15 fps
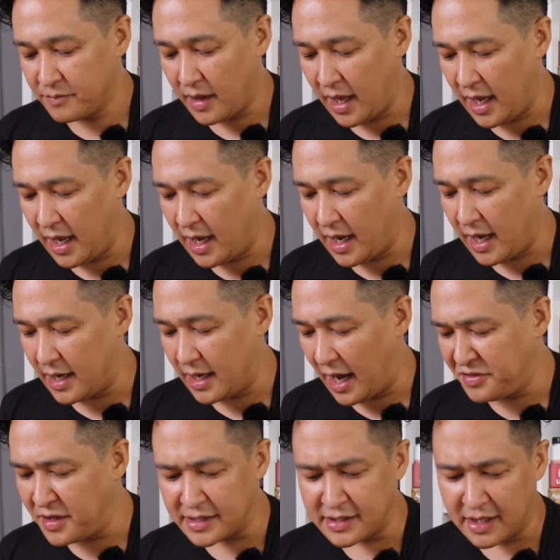And I
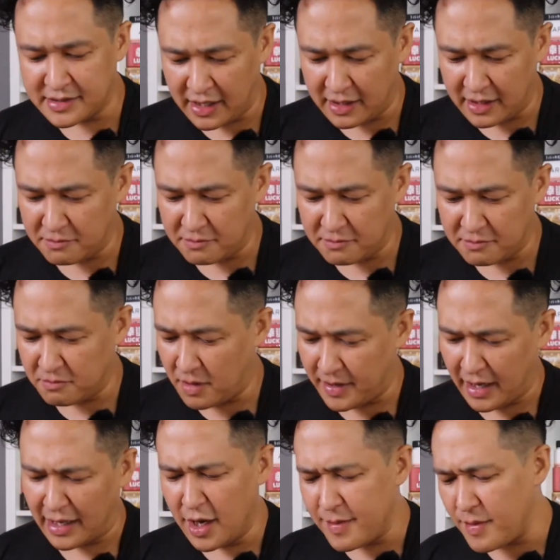think it does need maybe
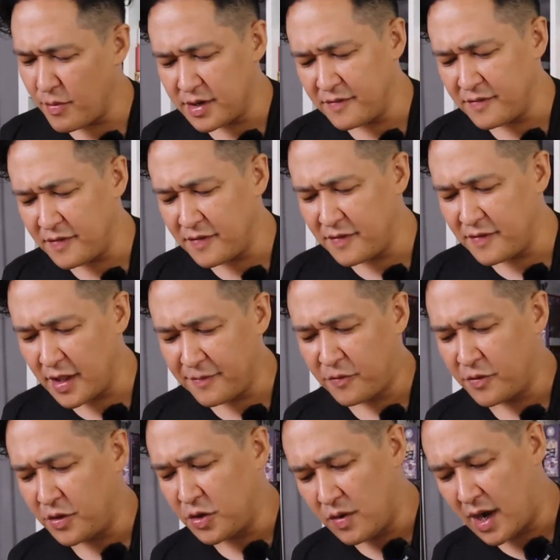a little bit more developed for
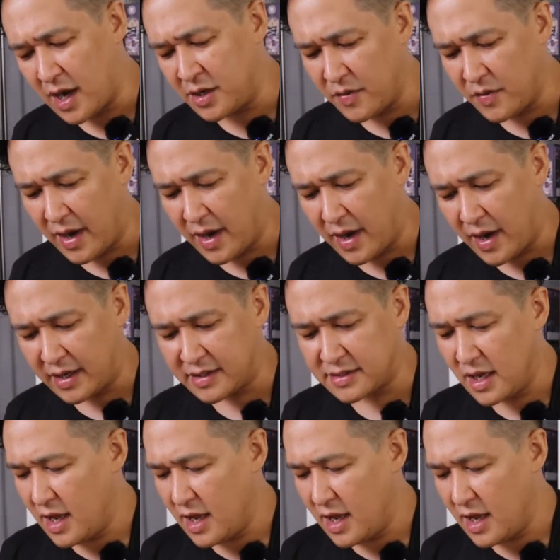the UI and UX.